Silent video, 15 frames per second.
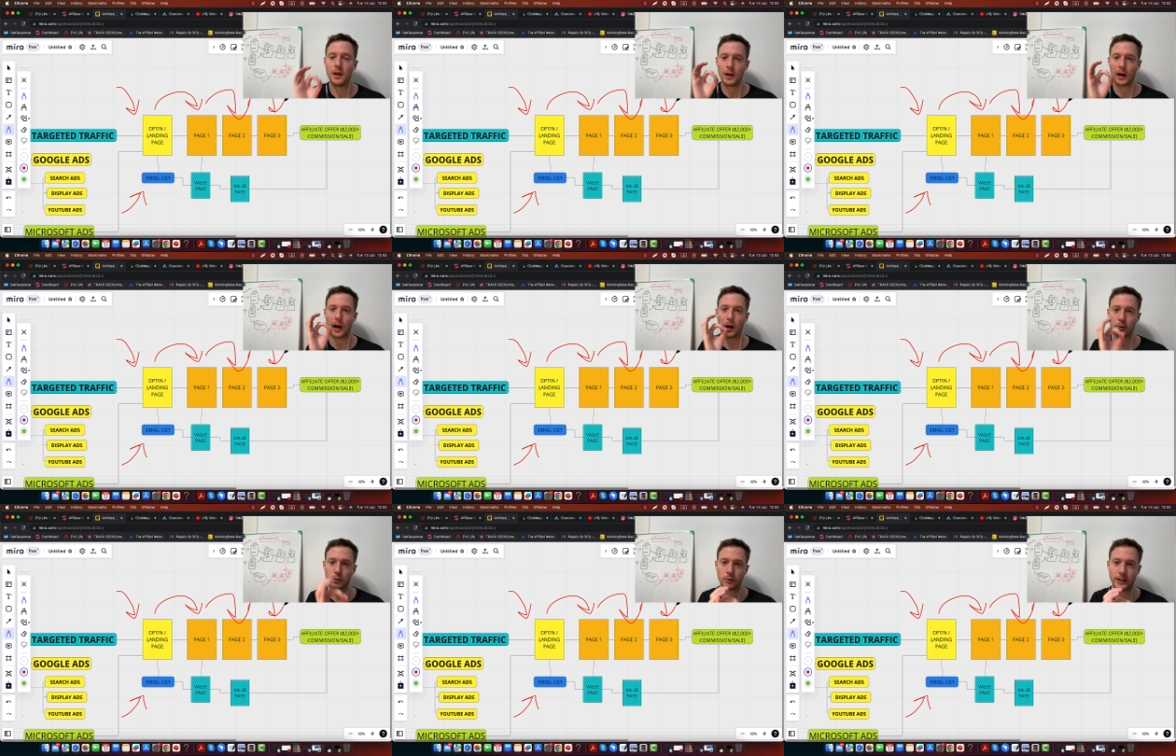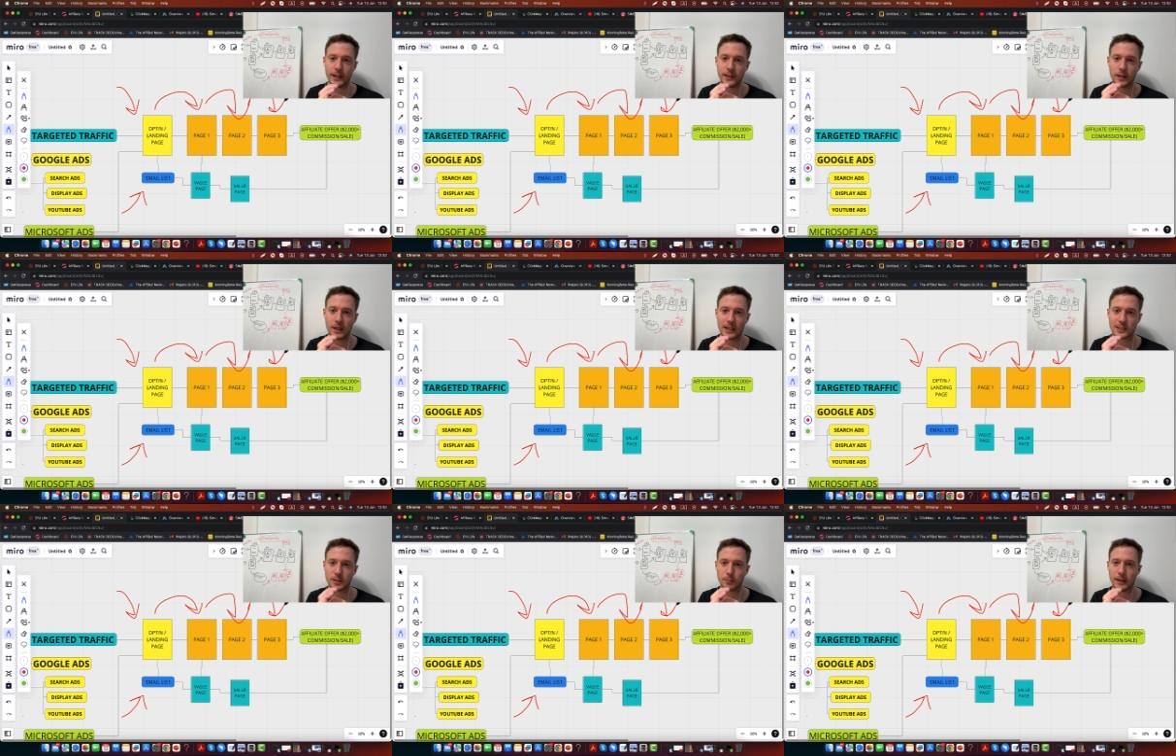how to create a
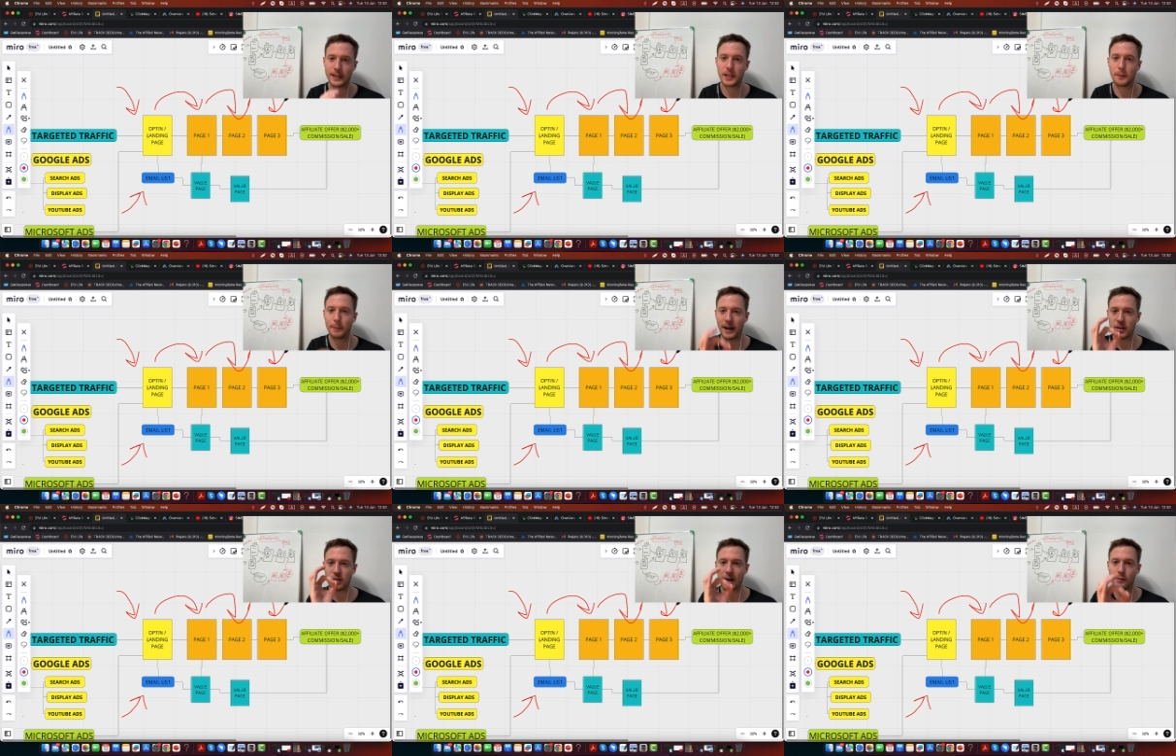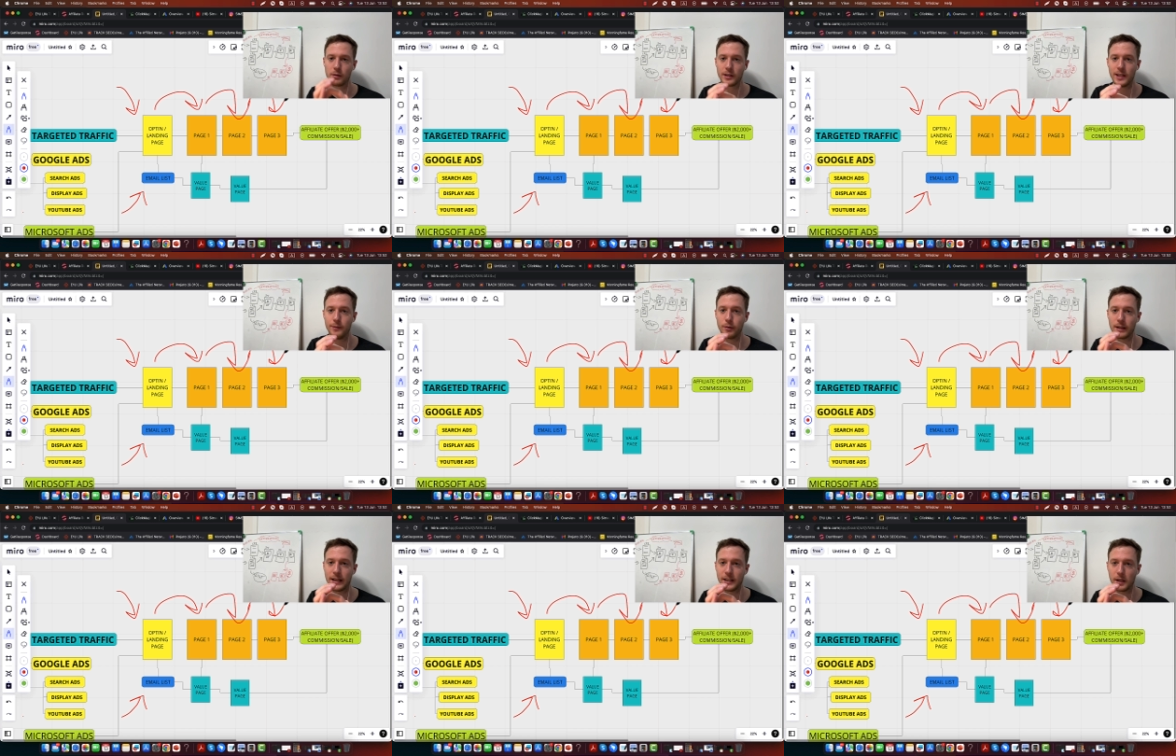custom landing page. I will give you a
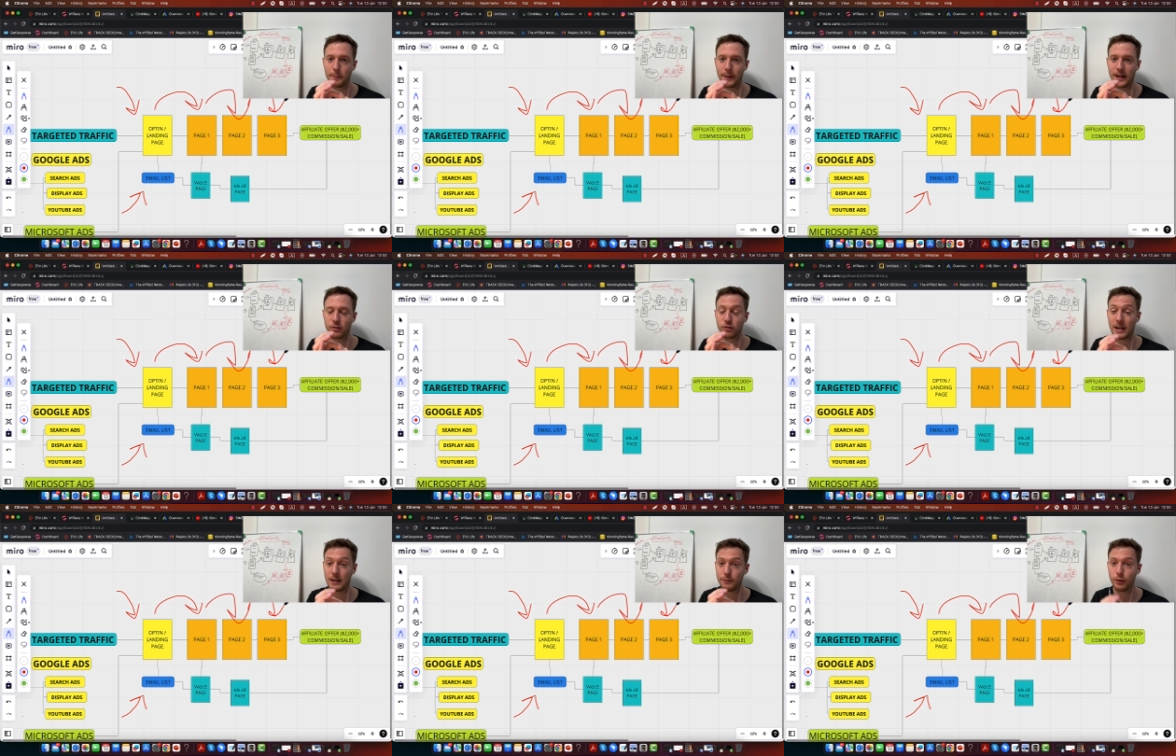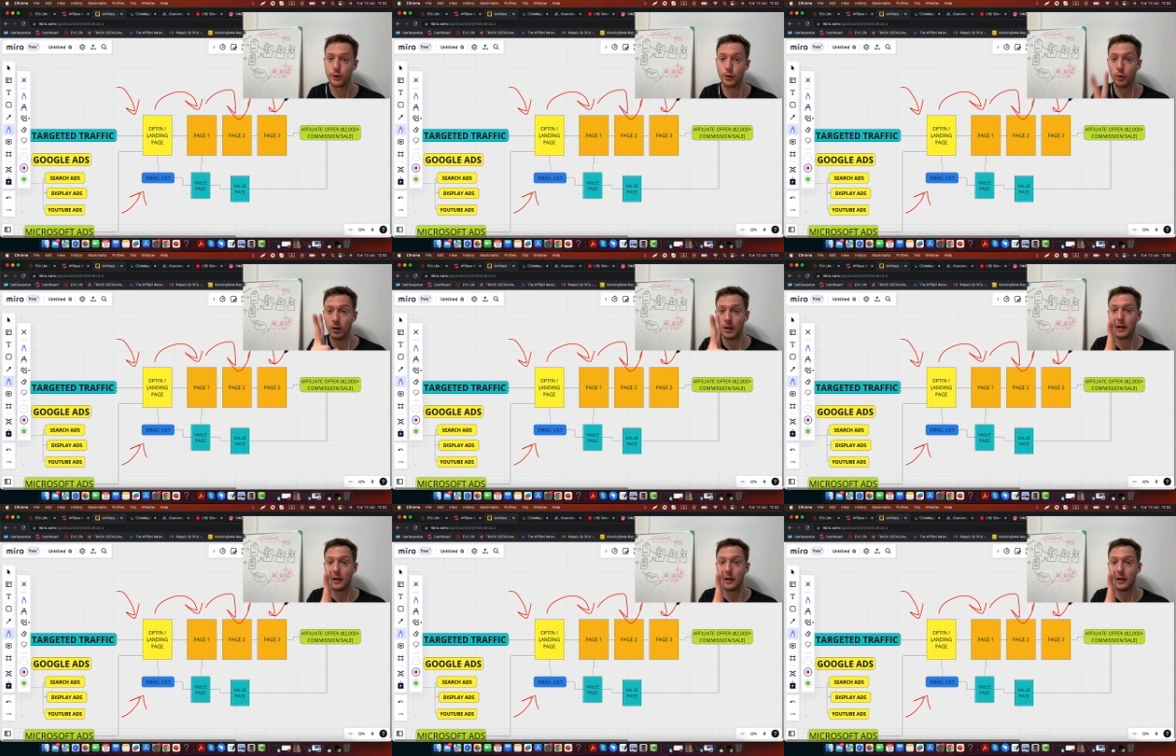landing page done for you,